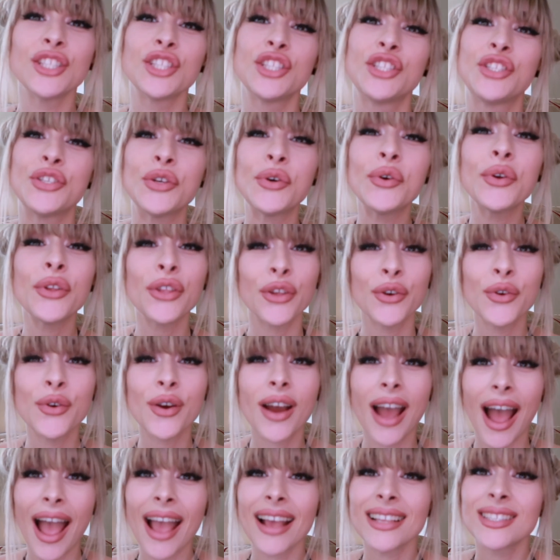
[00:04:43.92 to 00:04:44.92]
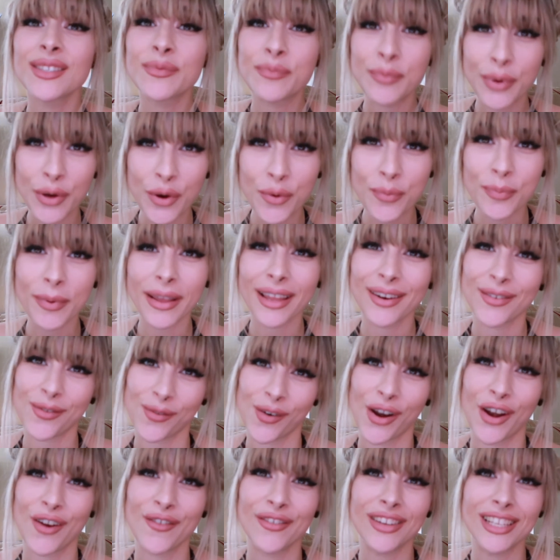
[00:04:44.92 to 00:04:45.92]
Do you guys poop in
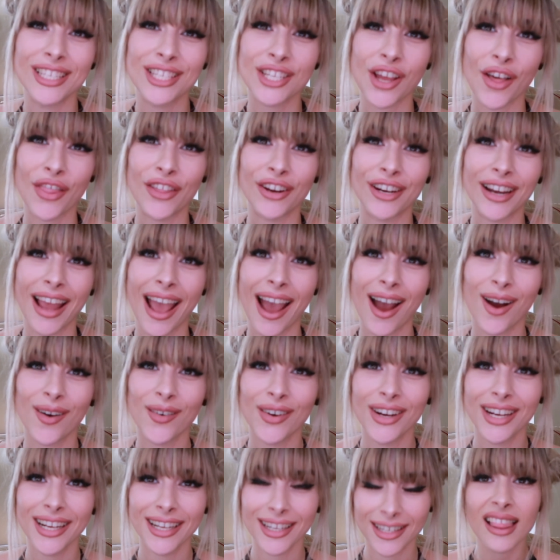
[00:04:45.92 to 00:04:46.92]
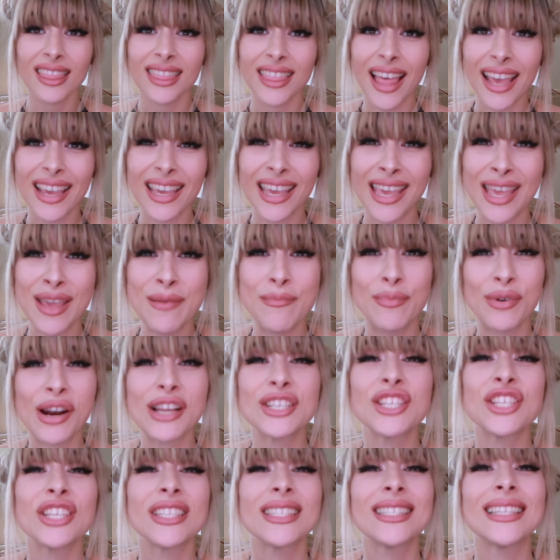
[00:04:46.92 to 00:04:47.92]
front of each other now? Like, he
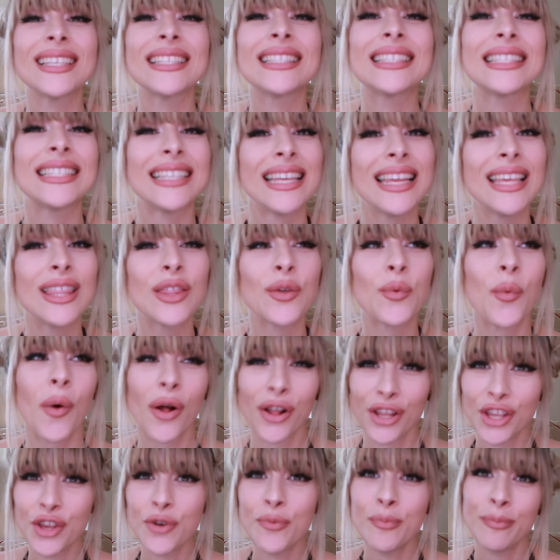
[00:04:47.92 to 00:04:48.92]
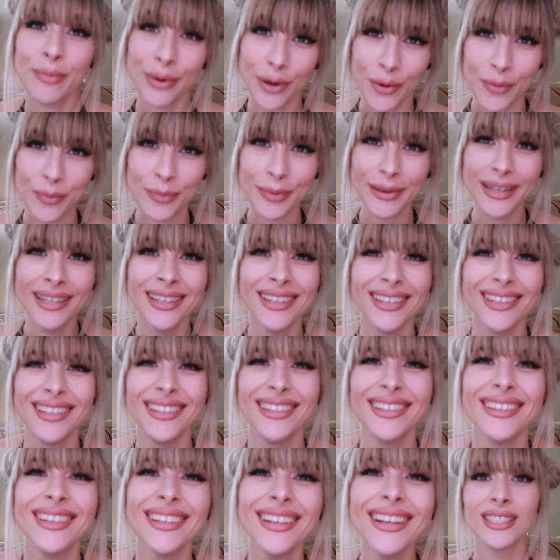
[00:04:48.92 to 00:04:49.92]
brushes his teeth while you poop.
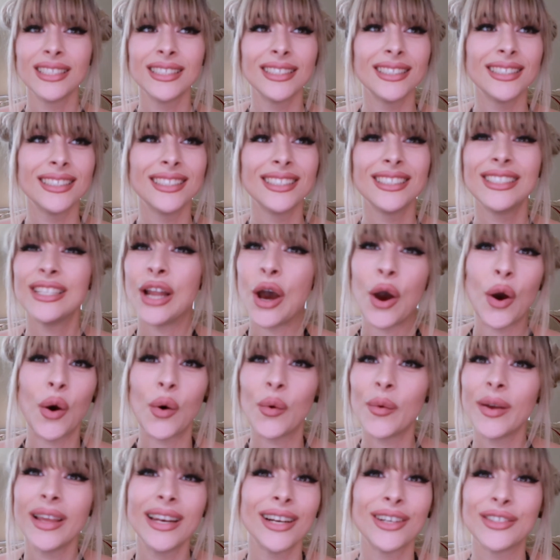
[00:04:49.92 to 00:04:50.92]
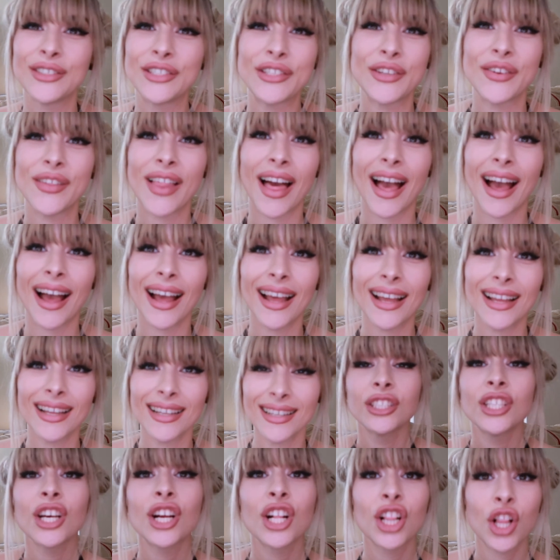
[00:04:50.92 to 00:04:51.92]
No, we don't do that.
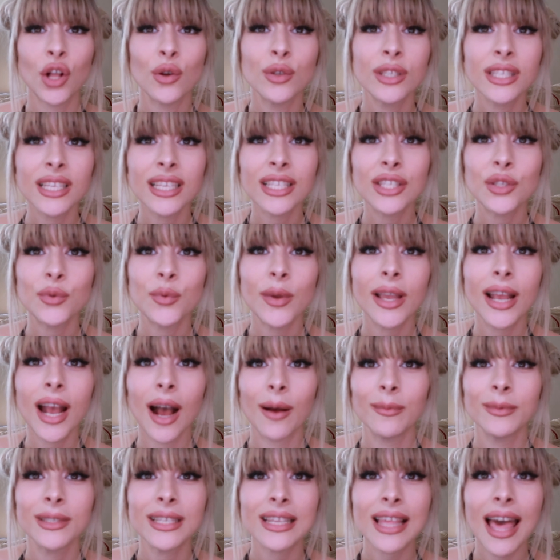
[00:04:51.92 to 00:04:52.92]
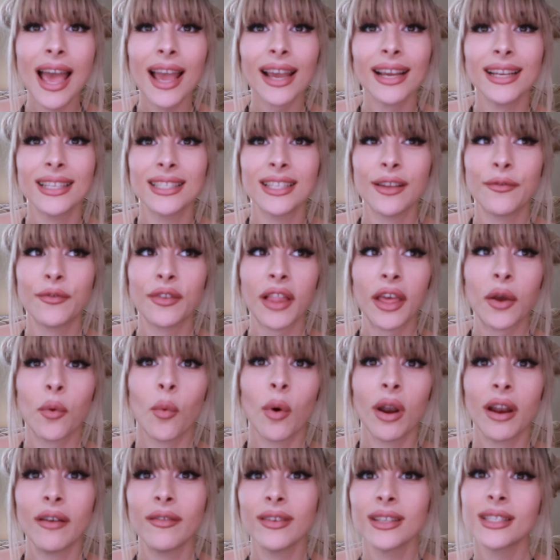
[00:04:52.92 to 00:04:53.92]
The closest we come to that is if like
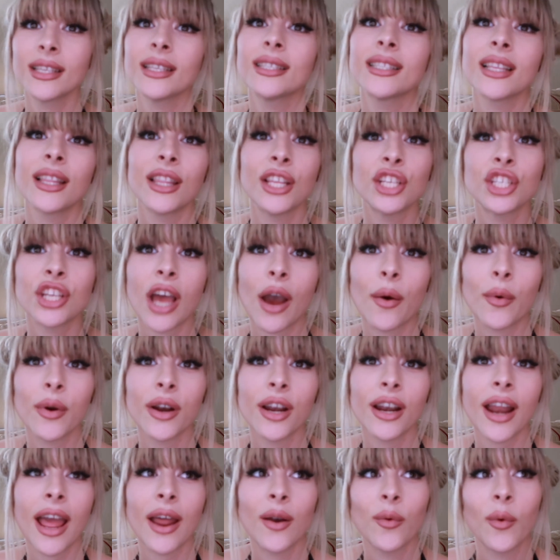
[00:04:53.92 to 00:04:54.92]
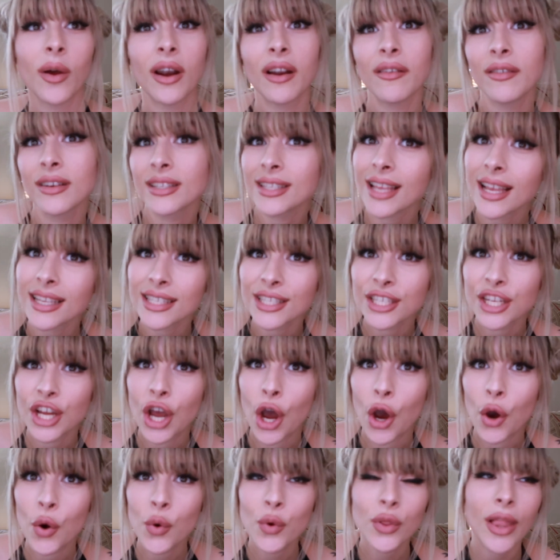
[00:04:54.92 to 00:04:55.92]
one of us is in the shower and one of us has to
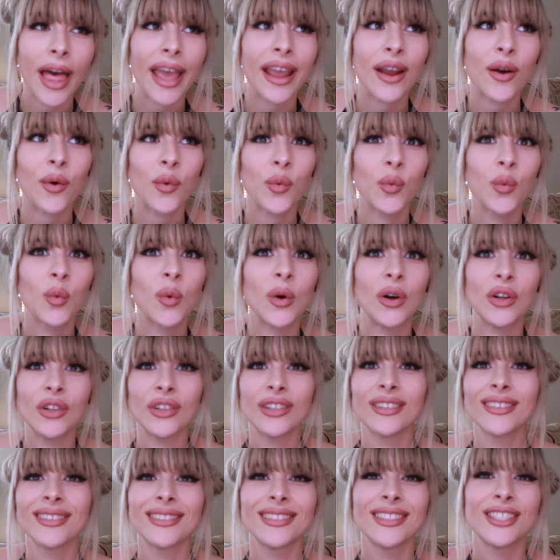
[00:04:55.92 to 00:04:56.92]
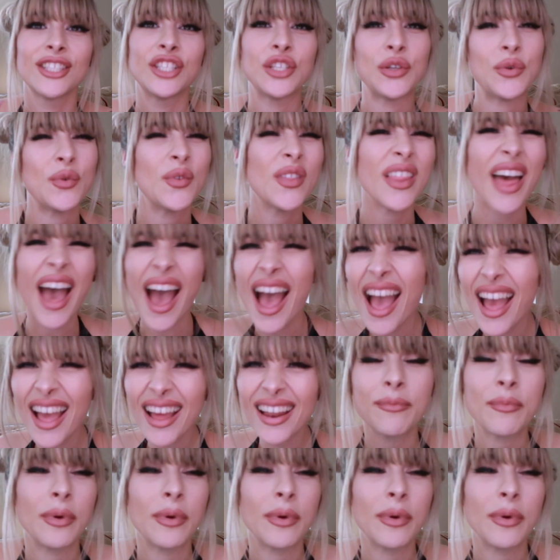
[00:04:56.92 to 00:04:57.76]
go, like we'll do that.